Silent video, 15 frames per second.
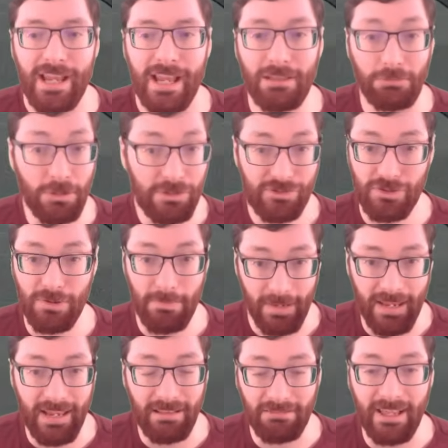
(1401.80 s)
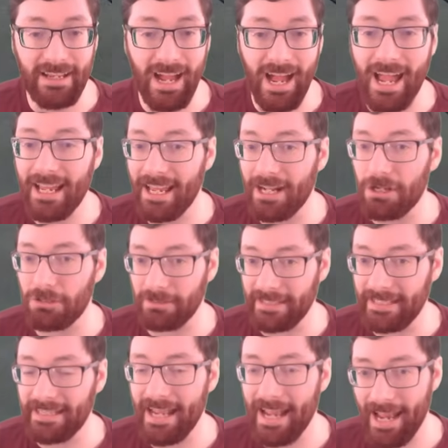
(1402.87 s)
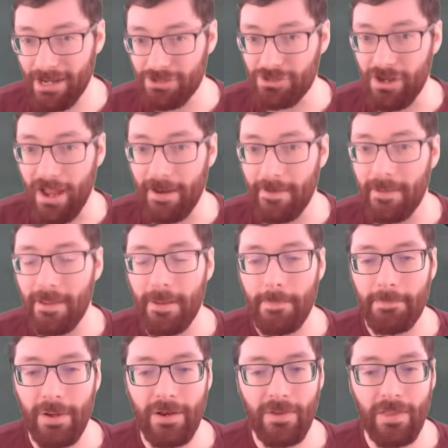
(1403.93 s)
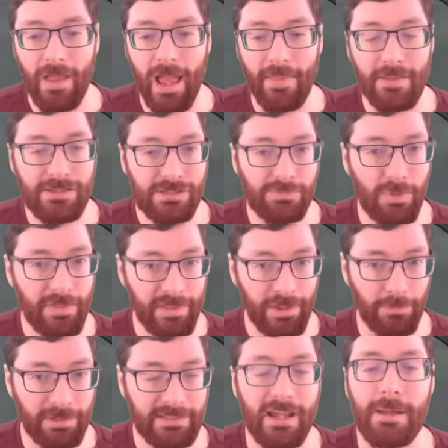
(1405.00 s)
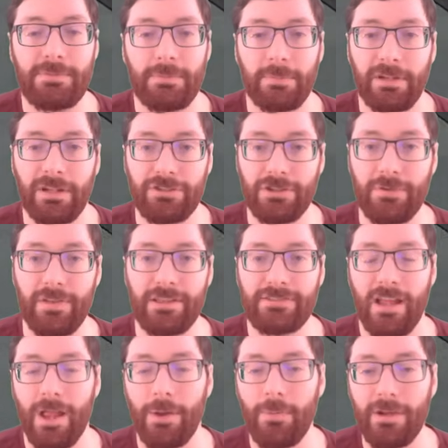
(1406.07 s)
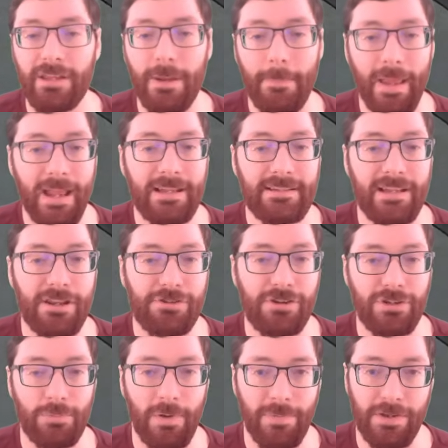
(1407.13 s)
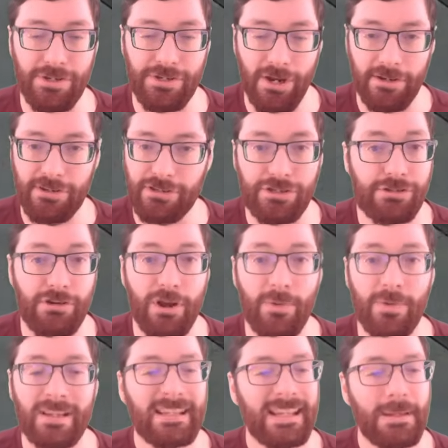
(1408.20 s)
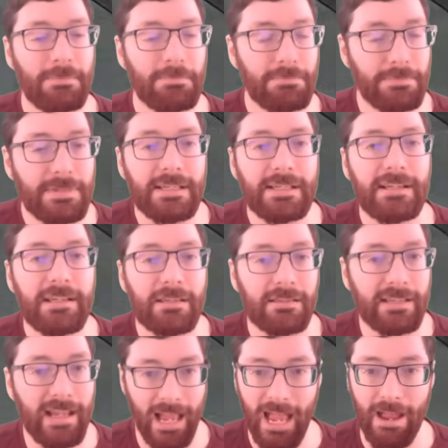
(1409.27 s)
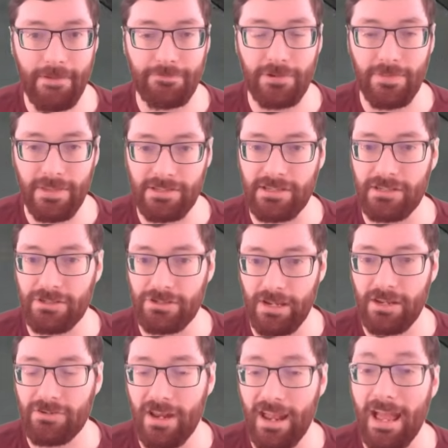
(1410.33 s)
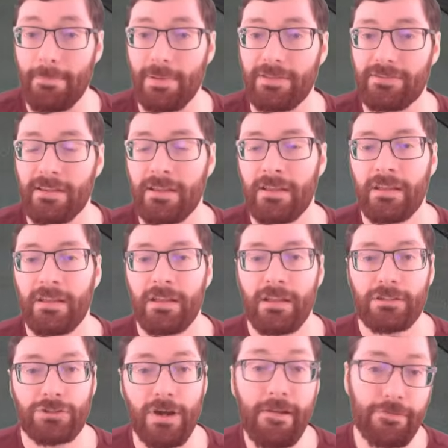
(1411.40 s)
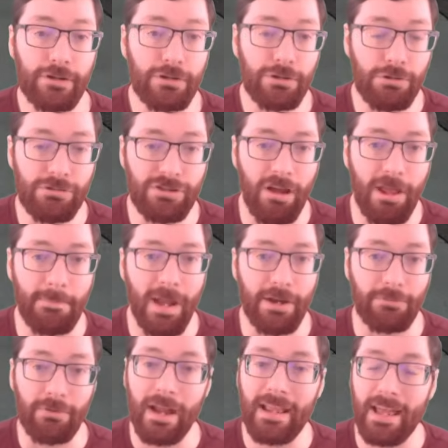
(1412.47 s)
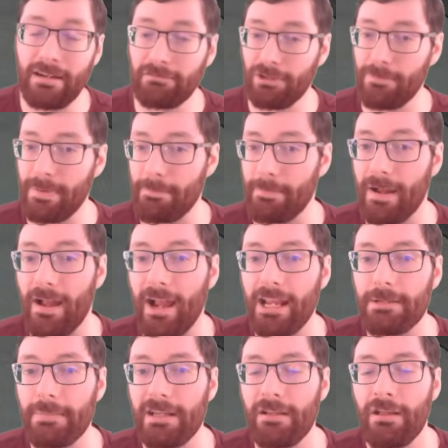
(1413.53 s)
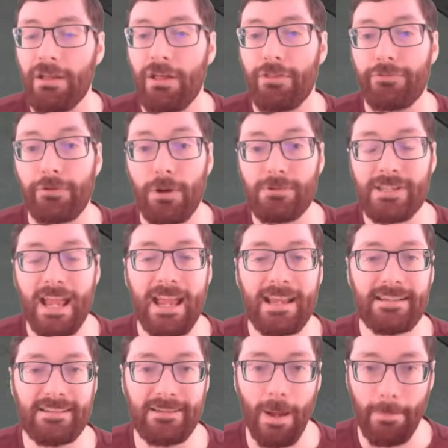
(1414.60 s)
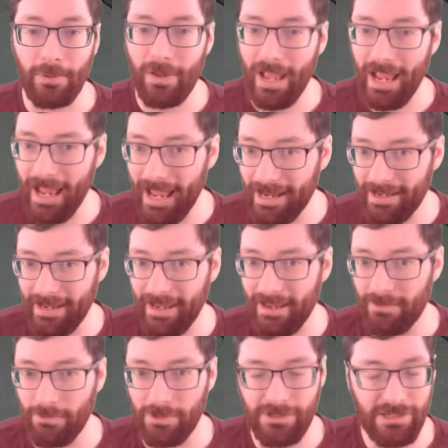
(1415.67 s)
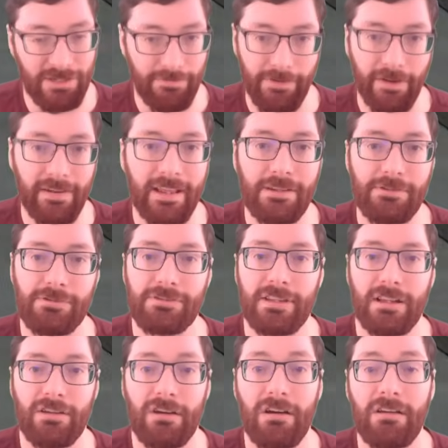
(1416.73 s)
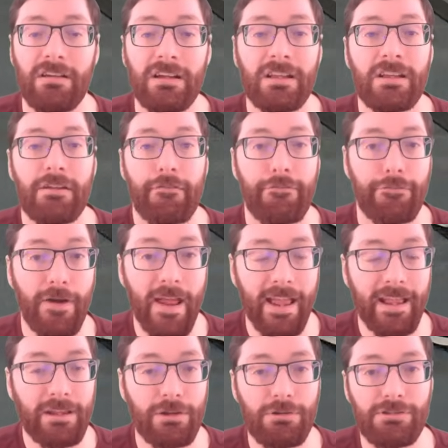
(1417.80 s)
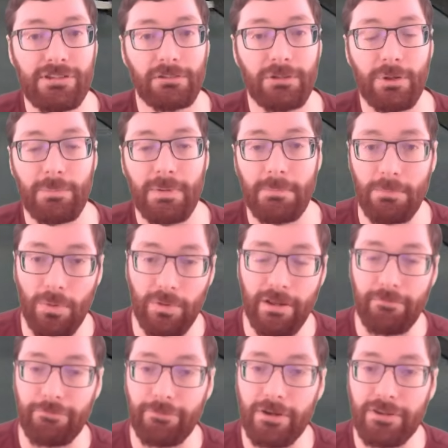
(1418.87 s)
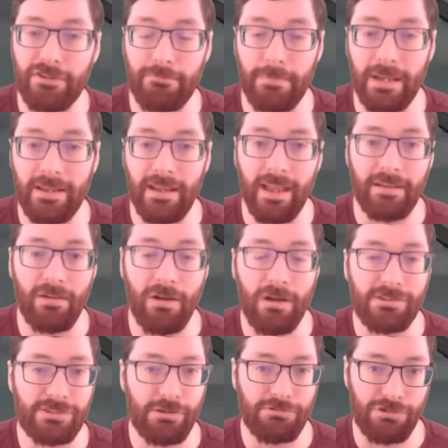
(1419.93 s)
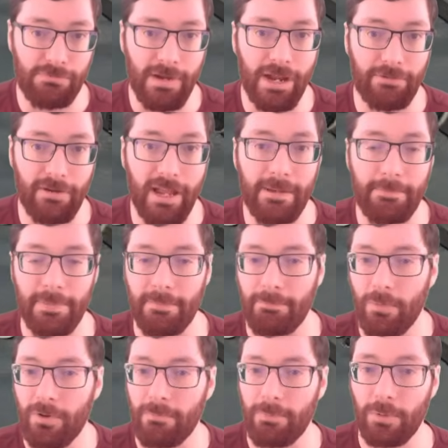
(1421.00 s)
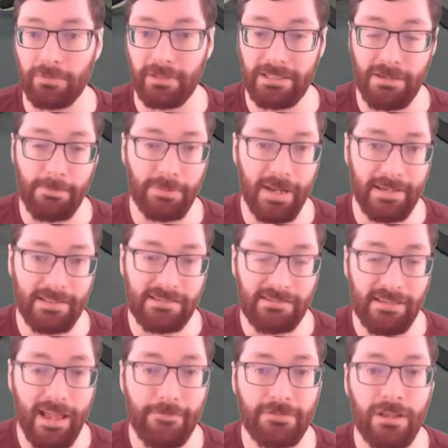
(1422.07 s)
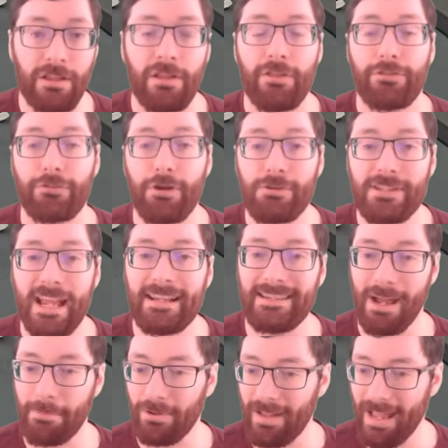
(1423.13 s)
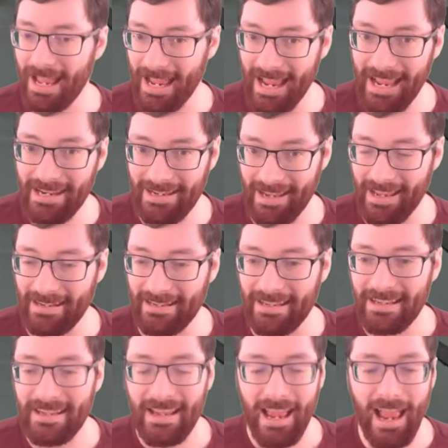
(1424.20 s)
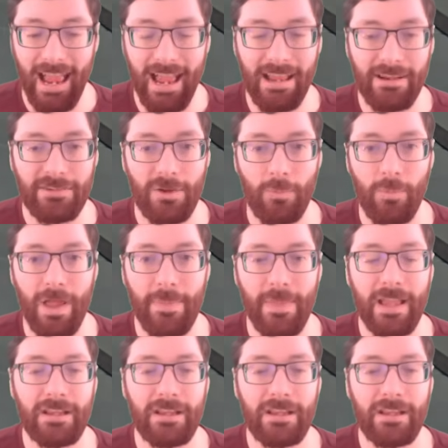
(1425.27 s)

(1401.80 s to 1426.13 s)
it looks to me like I get a clean hand shot. But, and this is one of the only times I'm going to do this, I want you to pay attention to what the judges throw immediately after this exchange happens. Trevor, who's on my right and a little bit behind me, throws a double head hit, which is a very interesting call. Frank, who's a little bit more in front of me and also to my right, but more importantly to Branden's left, throws a double hand hit. And when they